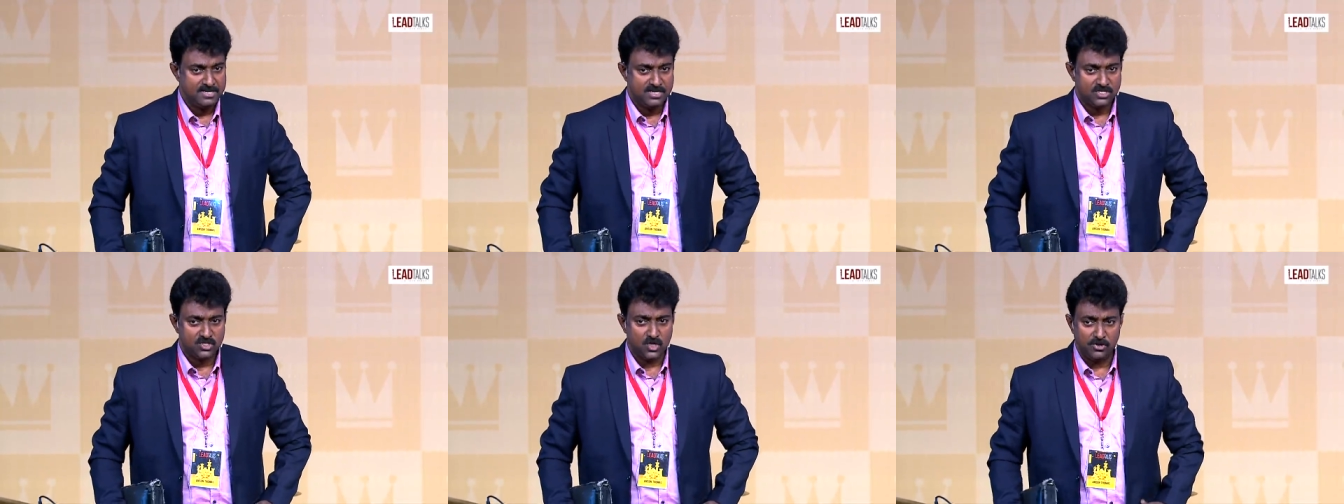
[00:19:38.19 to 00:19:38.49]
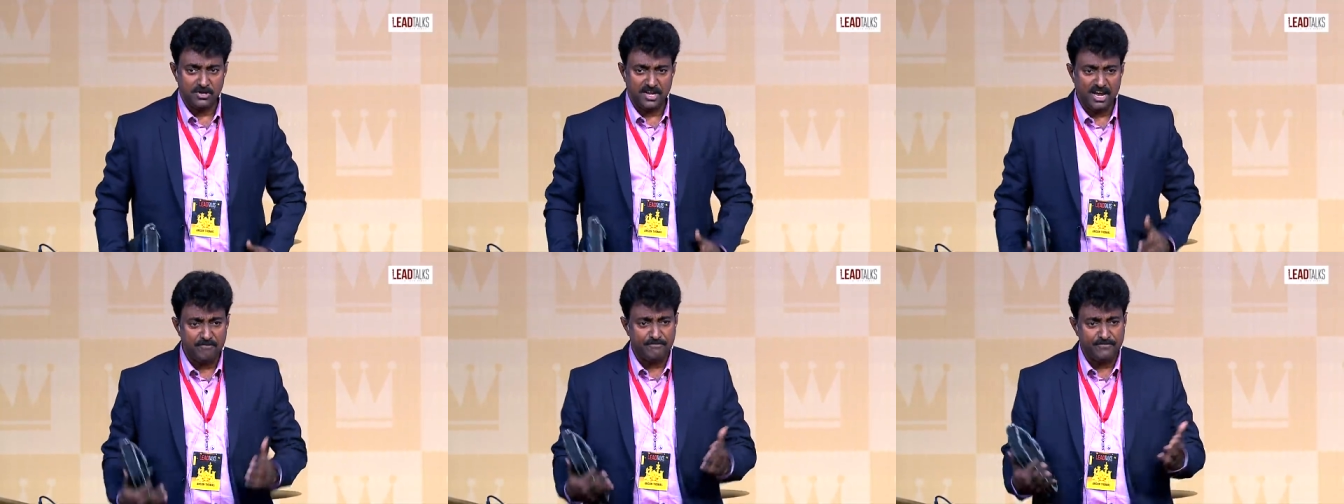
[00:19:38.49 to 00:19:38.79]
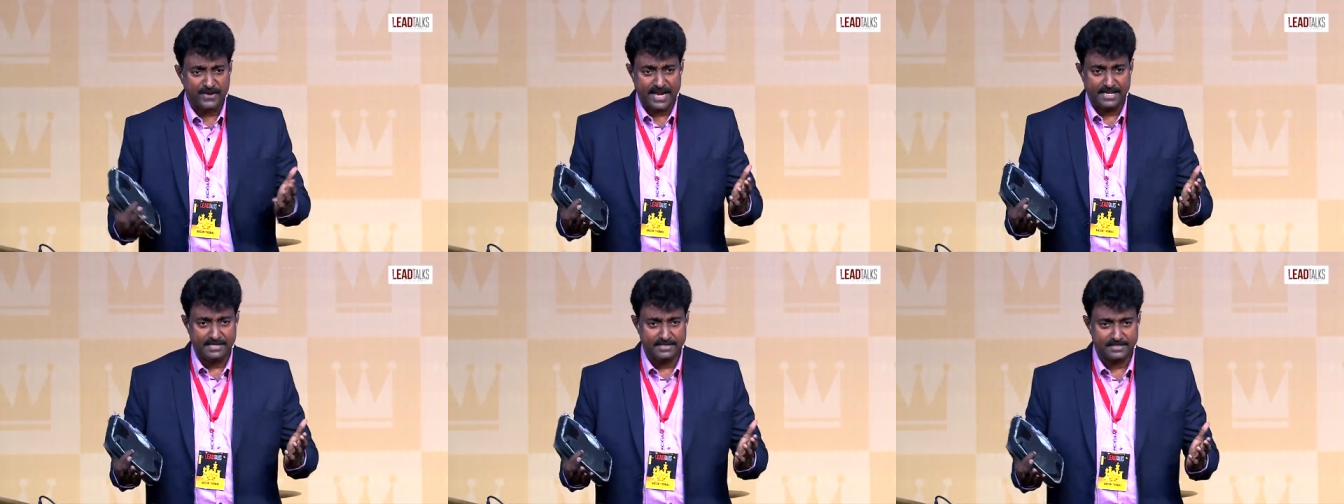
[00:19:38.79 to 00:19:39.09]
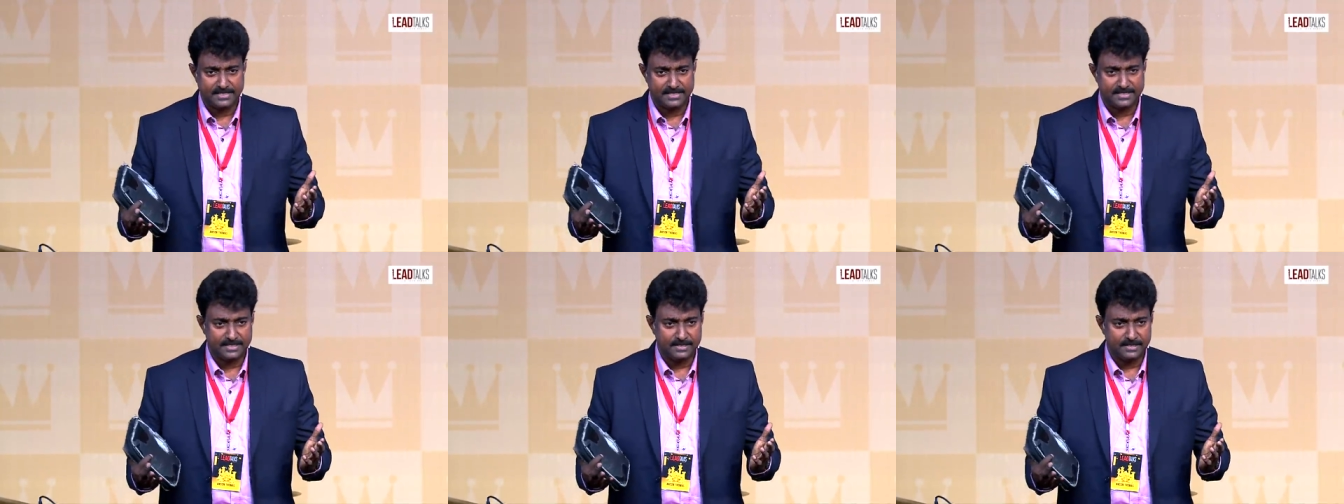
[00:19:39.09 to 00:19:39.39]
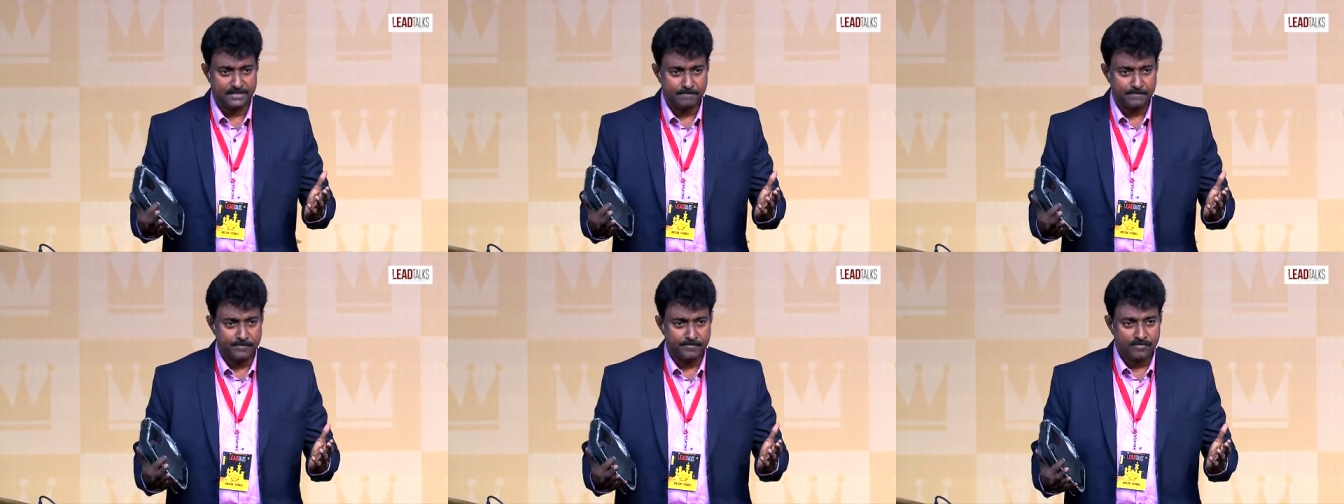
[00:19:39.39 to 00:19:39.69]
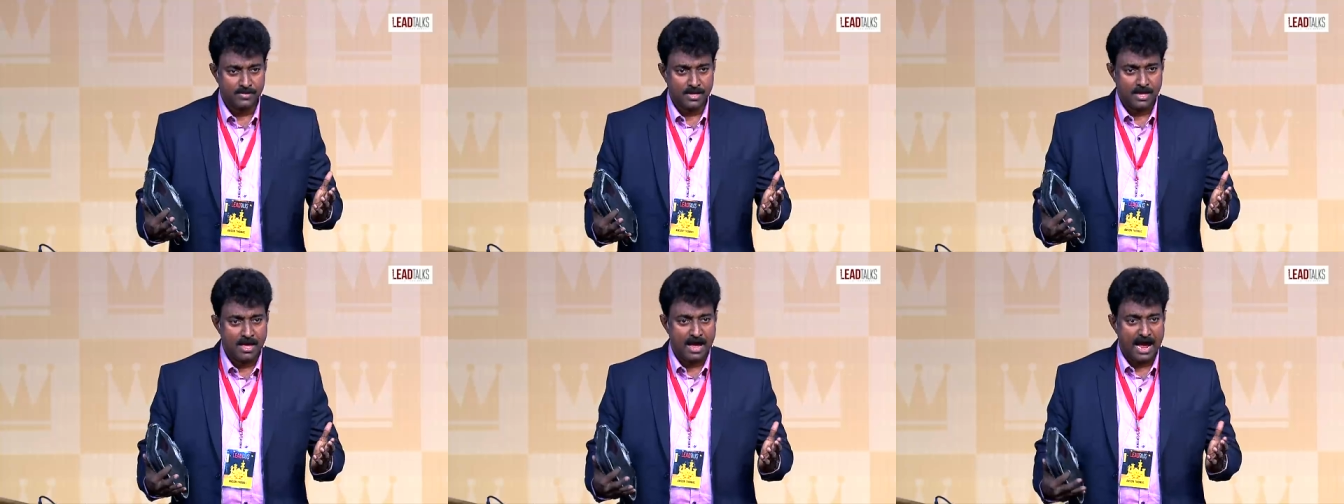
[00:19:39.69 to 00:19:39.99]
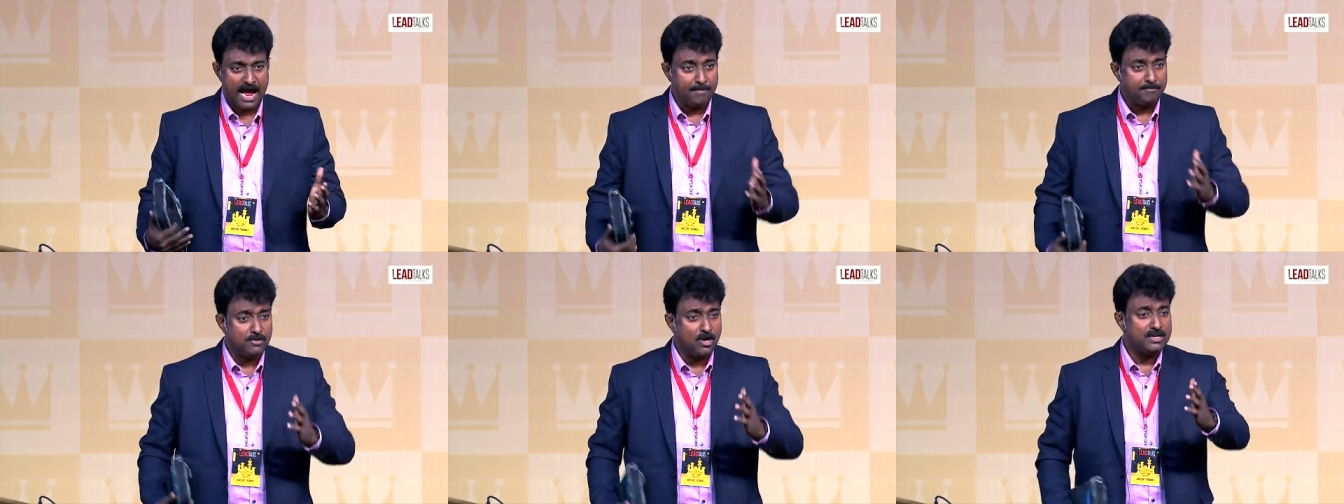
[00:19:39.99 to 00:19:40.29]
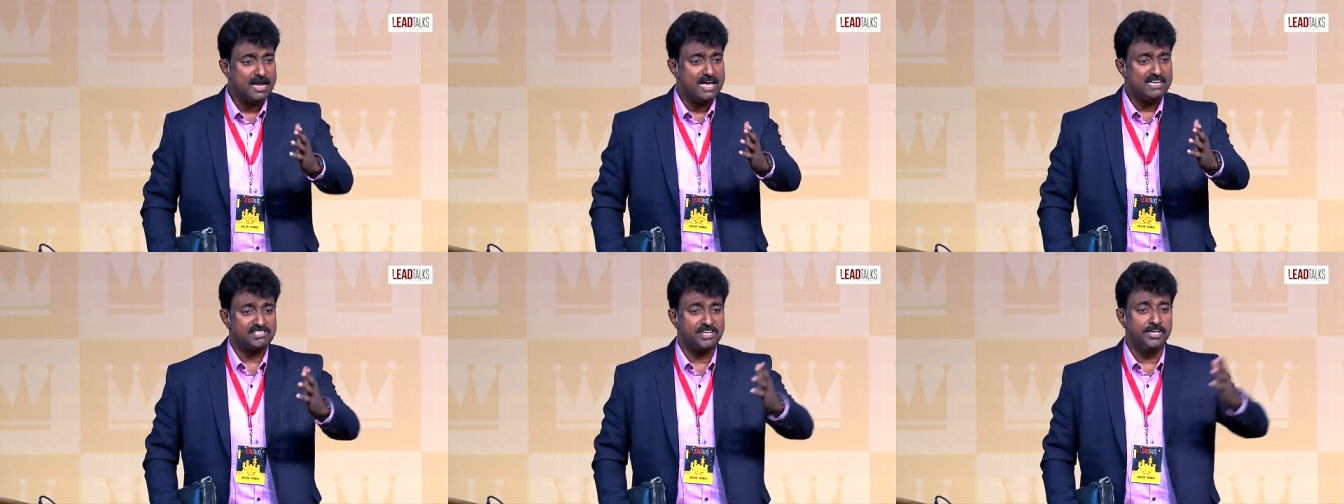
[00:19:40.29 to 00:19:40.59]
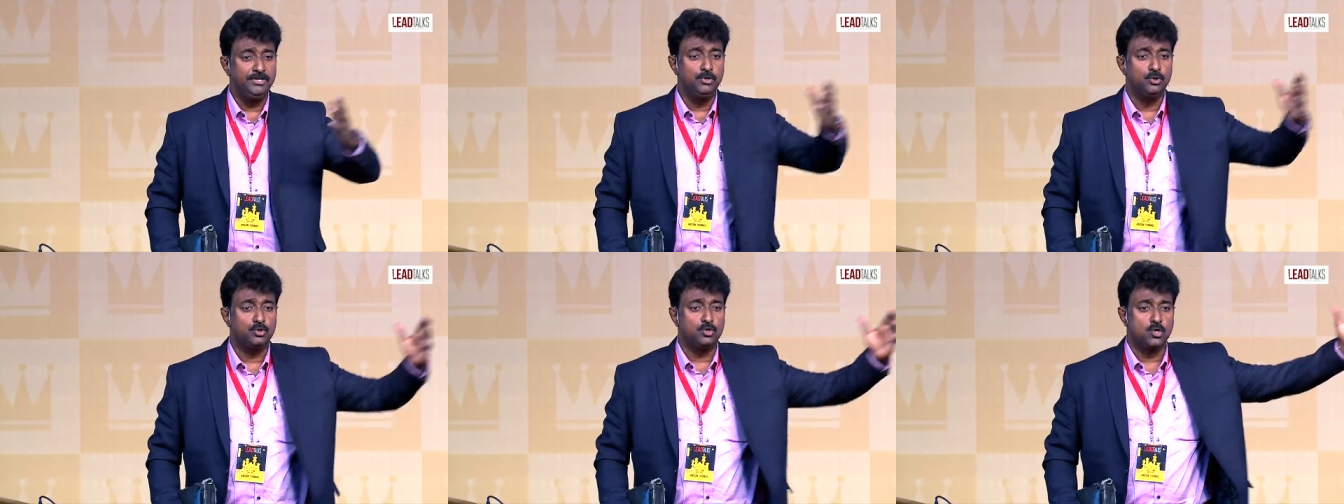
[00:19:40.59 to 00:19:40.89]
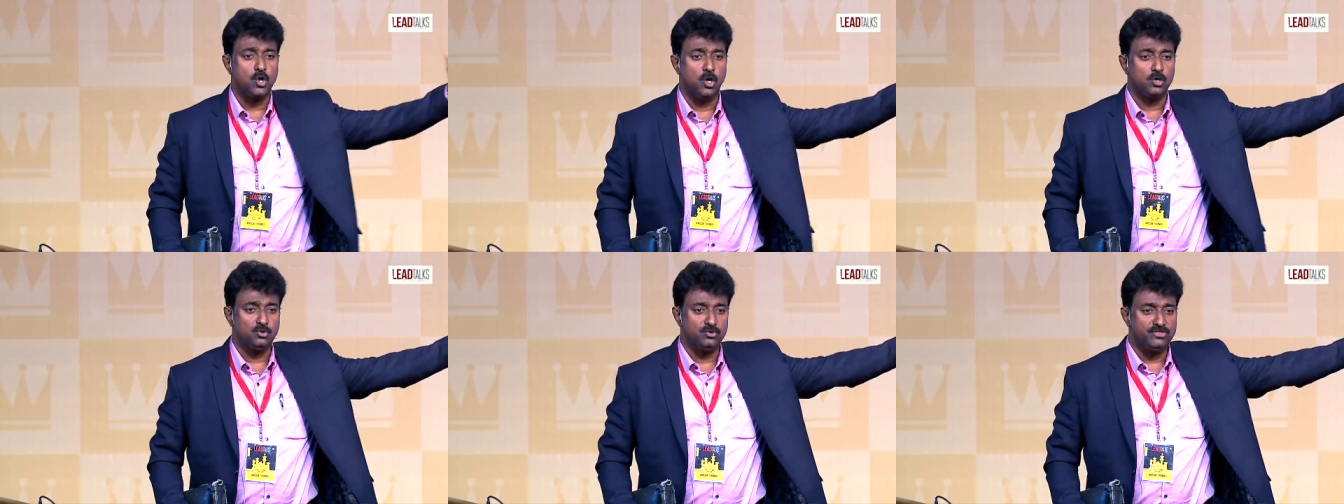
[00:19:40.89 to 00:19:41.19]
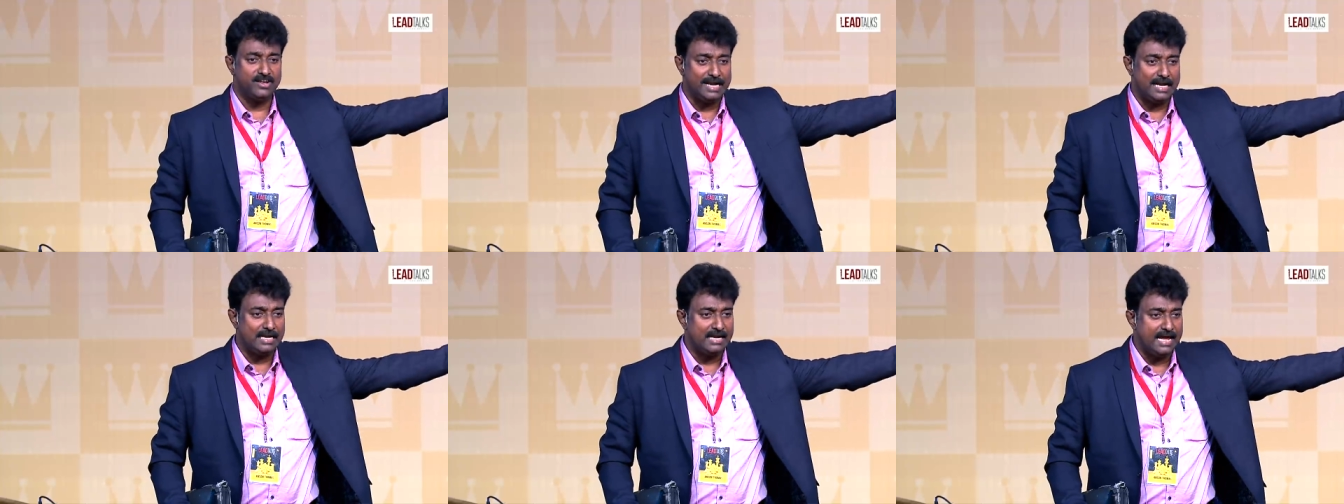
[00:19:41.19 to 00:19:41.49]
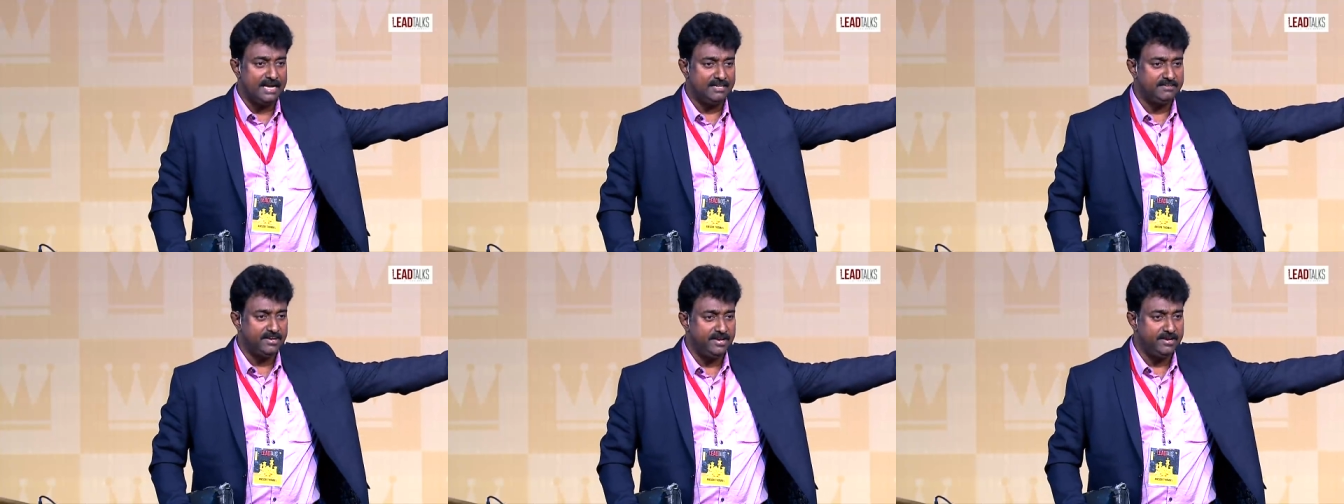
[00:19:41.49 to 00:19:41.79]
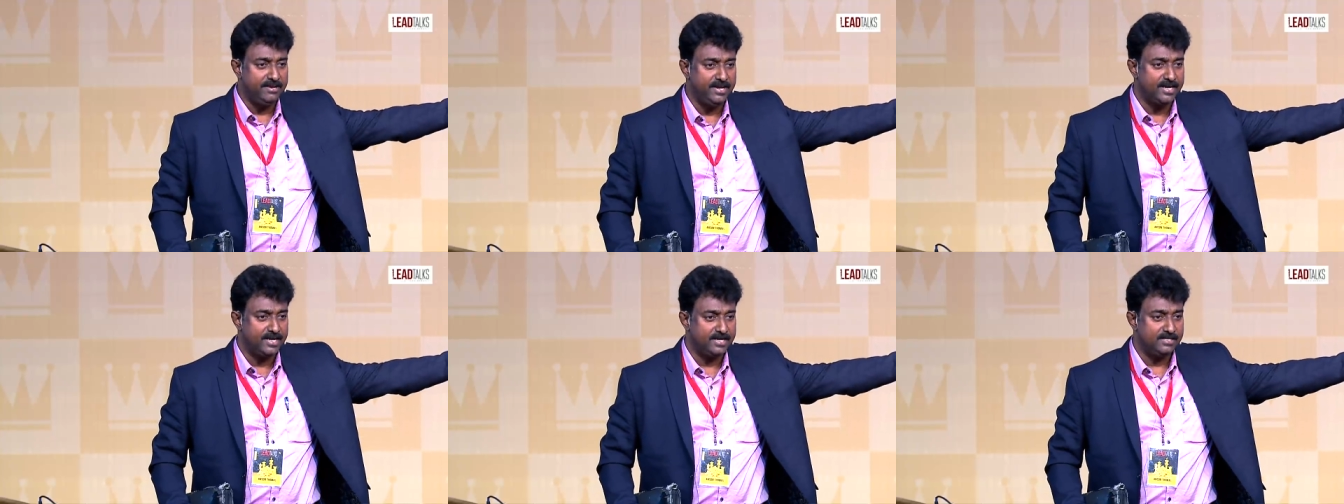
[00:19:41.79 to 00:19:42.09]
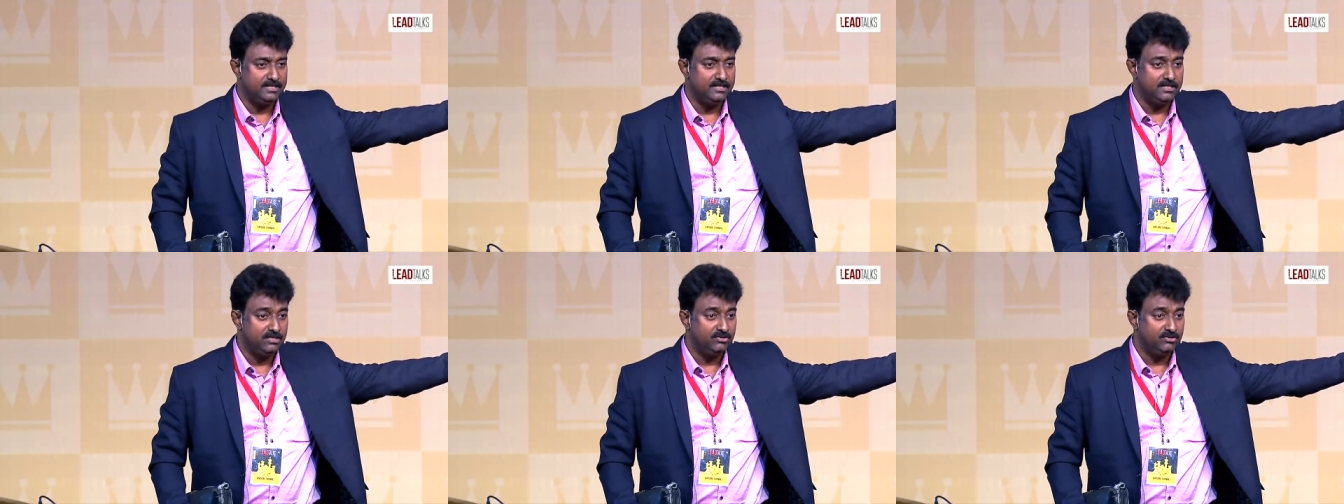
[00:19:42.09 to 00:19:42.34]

So dear friends, I'm not asking you to go to the red light area.